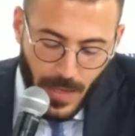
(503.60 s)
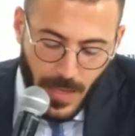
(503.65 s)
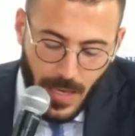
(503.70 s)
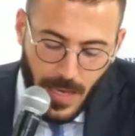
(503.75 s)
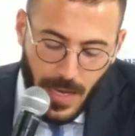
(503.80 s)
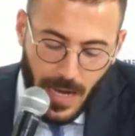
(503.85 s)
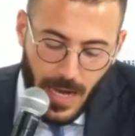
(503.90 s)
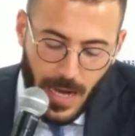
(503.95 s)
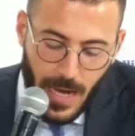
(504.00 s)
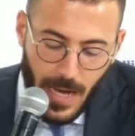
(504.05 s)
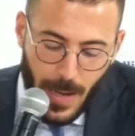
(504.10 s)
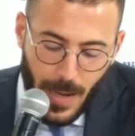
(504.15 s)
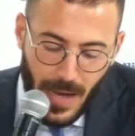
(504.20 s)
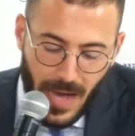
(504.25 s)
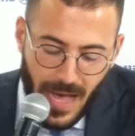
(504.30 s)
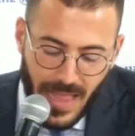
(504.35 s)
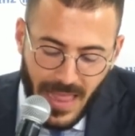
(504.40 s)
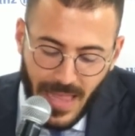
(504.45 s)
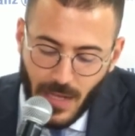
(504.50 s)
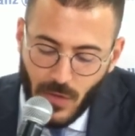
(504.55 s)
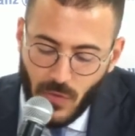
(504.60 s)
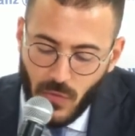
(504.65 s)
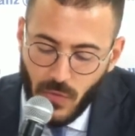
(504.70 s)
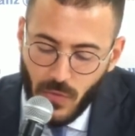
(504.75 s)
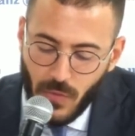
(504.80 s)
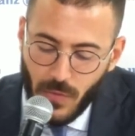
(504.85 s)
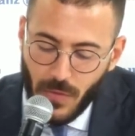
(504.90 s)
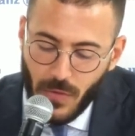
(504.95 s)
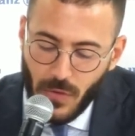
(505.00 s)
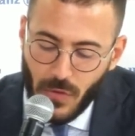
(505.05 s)
I'd like
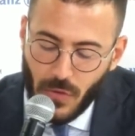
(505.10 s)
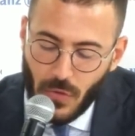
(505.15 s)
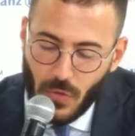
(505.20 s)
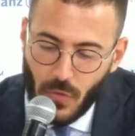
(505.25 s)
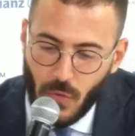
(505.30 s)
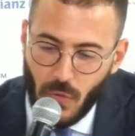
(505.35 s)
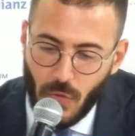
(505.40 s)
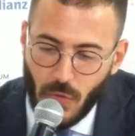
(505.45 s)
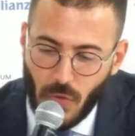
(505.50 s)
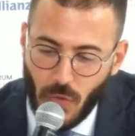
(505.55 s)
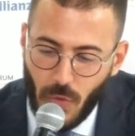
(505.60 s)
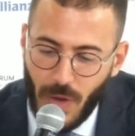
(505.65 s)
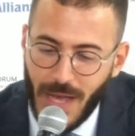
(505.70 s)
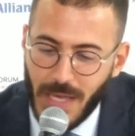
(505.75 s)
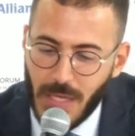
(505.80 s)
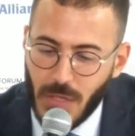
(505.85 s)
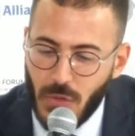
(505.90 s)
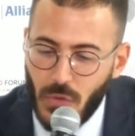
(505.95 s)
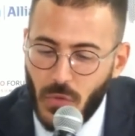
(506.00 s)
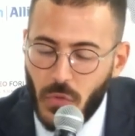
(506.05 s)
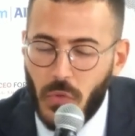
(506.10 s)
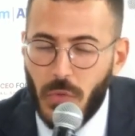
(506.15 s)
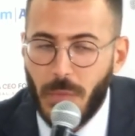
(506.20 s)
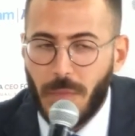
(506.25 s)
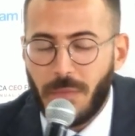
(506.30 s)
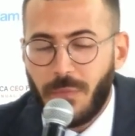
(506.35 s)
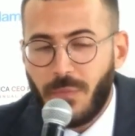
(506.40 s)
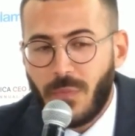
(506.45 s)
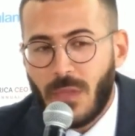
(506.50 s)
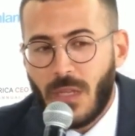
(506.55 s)
to ask you
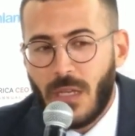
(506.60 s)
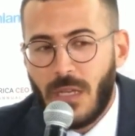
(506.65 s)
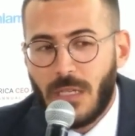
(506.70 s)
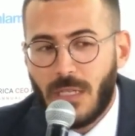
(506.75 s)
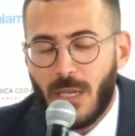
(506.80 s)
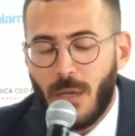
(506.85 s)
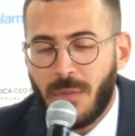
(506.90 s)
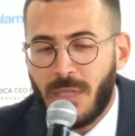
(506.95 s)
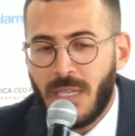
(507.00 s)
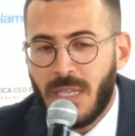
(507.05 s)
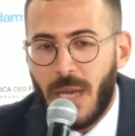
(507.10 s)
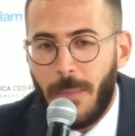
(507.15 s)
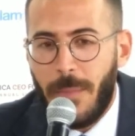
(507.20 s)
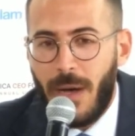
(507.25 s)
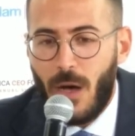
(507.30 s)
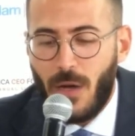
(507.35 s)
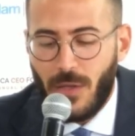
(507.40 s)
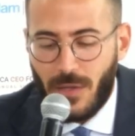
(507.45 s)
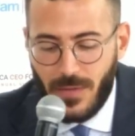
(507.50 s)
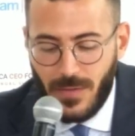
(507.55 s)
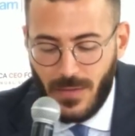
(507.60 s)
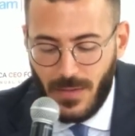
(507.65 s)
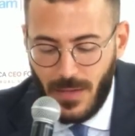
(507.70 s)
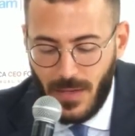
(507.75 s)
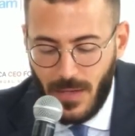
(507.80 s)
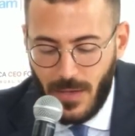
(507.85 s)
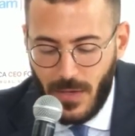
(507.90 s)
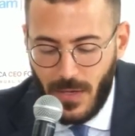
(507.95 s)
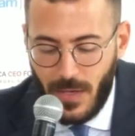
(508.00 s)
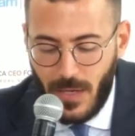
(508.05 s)
something about,
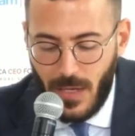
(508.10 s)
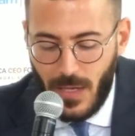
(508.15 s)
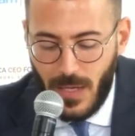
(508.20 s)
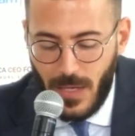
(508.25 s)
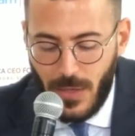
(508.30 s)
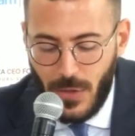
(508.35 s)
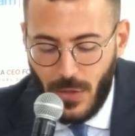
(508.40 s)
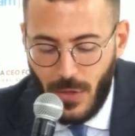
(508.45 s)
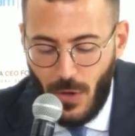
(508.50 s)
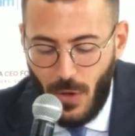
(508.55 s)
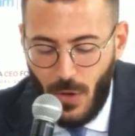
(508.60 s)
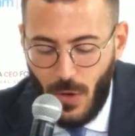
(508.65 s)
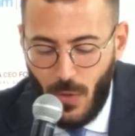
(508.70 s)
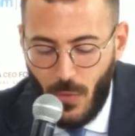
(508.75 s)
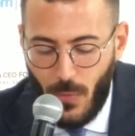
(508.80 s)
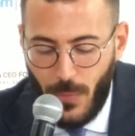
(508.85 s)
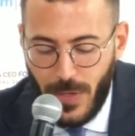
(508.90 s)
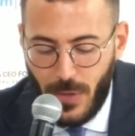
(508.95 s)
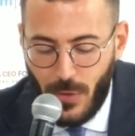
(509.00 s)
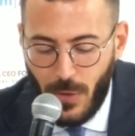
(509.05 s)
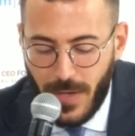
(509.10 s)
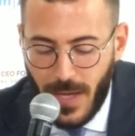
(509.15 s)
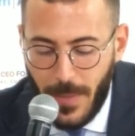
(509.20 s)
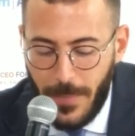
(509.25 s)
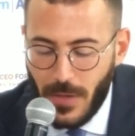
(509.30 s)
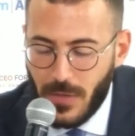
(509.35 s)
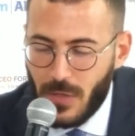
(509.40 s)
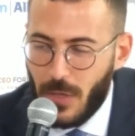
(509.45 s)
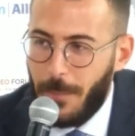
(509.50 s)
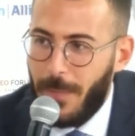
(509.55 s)
we talk
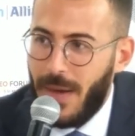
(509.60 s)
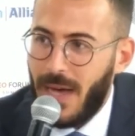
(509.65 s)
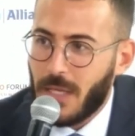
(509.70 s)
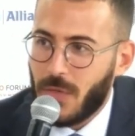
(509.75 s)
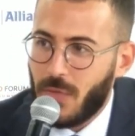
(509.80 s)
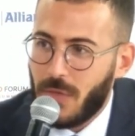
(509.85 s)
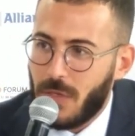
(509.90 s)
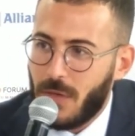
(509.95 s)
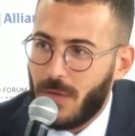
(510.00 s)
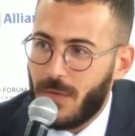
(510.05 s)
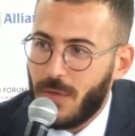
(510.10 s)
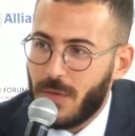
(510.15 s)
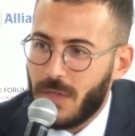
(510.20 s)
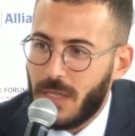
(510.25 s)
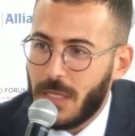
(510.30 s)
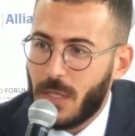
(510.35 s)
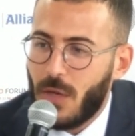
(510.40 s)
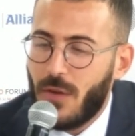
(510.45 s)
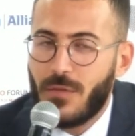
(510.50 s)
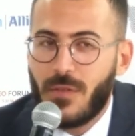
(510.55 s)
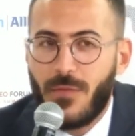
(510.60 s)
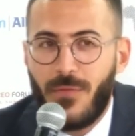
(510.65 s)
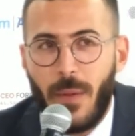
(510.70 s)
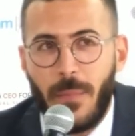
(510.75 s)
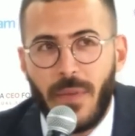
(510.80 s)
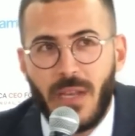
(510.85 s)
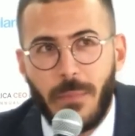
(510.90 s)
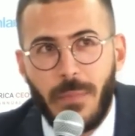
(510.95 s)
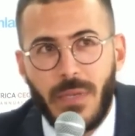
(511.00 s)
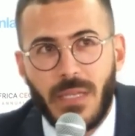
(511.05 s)
about the past with the history of the
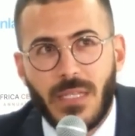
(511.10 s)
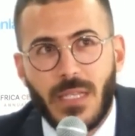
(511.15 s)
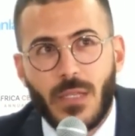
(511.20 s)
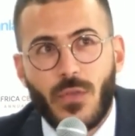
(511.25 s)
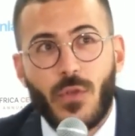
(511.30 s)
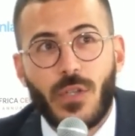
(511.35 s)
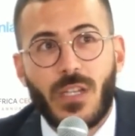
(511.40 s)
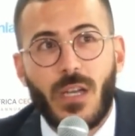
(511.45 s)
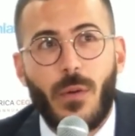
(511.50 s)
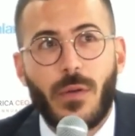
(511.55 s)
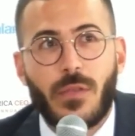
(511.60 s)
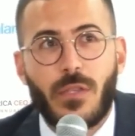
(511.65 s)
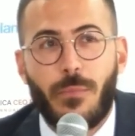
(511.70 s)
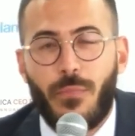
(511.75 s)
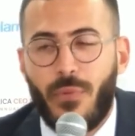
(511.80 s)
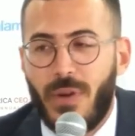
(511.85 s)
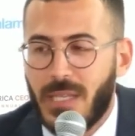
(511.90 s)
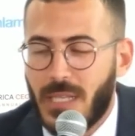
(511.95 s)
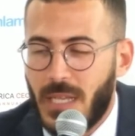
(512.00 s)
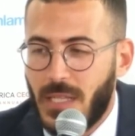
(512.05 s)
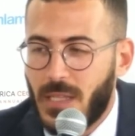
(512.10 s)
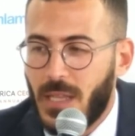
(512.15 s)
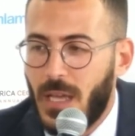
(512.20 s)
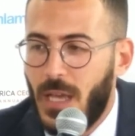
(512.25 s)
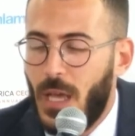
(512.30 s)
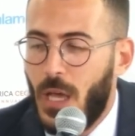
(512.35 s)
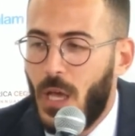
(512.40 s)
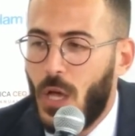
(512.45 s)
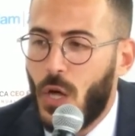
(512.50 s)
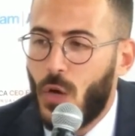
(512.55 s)
family business, talk about the present
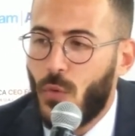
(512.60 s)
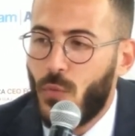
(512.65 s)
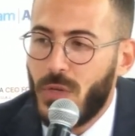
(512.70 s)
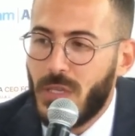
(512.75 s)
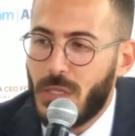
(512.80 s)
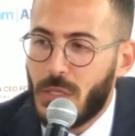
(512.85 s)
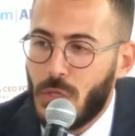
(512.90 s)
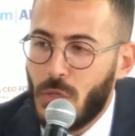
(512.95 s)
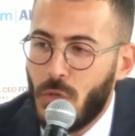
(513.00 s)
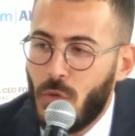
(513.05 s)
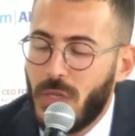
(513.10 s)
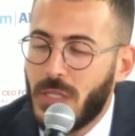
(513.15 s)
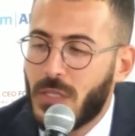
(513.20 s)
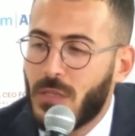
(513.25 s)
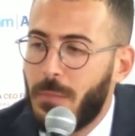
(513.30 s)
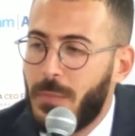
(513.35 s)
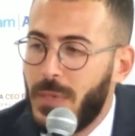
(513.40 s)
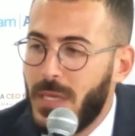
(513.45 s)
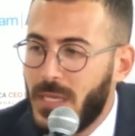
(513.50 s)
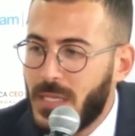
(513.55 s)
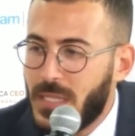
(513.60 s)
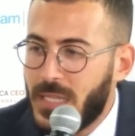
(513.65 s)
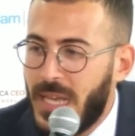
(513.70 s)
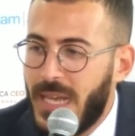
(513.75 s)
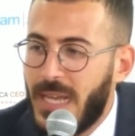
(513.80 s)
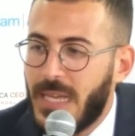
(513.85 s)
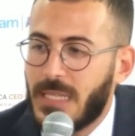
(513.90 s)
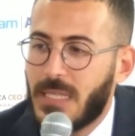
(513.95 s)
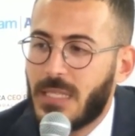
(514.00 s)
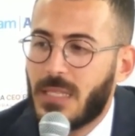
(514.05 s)
with you in the
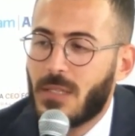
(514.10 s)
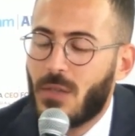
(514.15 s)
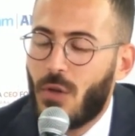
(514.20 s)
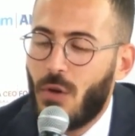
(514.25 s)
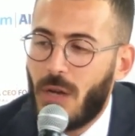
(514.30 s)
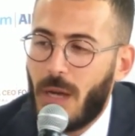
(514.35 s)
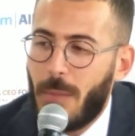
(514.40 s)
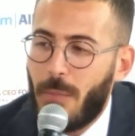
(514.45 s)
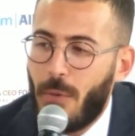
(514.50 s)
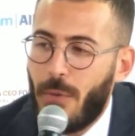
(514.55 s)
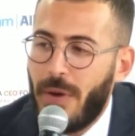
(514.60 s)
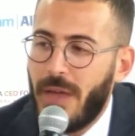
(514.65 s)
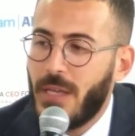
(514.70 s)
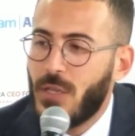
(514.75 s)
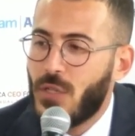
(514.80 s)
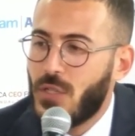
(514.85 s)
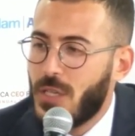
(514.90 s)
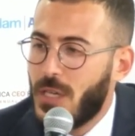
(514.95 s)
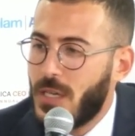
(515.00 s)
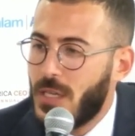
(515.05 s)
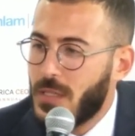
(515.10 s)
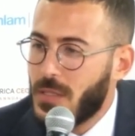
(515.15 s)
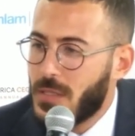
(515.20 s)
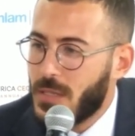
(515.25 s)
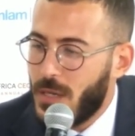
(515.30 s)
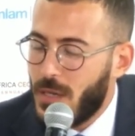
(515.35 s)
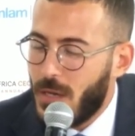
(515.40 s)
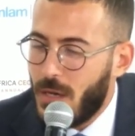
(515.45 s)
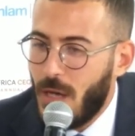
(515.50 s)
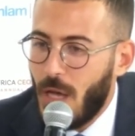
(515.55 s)
business,
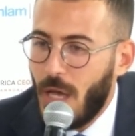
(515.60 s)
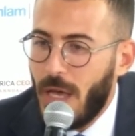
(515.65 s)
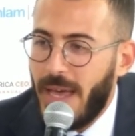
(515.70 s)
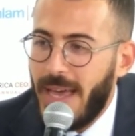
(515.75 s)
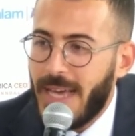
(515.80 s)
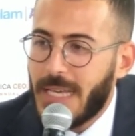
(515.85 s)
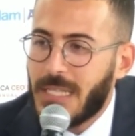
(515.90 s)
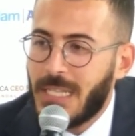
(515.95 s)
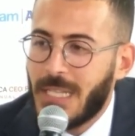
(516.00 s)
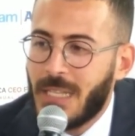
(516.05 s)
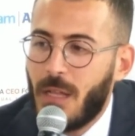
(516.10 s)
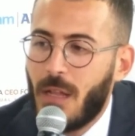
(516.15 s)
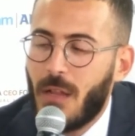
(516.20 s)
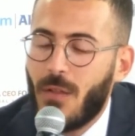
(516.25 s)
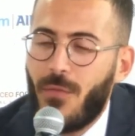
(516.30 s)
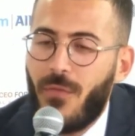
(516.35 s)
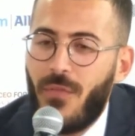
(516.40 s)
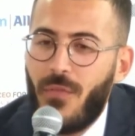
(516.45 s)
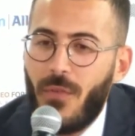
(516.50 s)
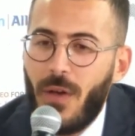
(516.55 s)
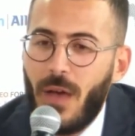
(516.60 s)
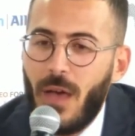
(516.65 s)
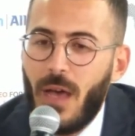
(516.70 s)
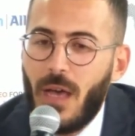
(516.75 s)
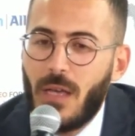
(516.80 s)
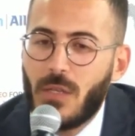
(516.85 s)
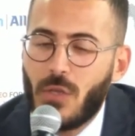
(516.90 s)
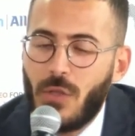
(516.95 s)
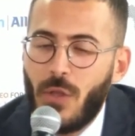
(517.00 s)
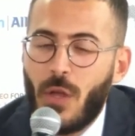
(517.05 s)
collaborations, external,
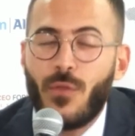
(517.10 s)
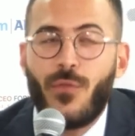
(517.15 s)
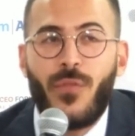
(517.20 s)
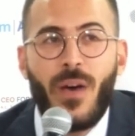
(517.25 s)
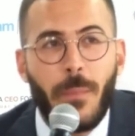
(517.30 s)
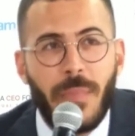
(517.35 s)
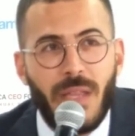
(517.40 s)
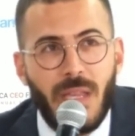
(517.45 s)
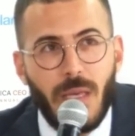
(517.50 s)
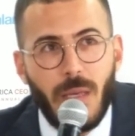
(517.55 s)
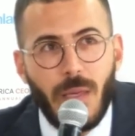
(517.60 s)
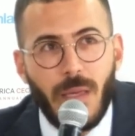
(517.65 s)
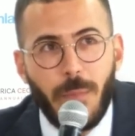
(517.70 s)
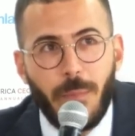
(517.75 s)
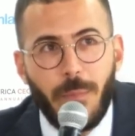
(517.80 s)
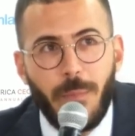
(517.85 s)
the non-family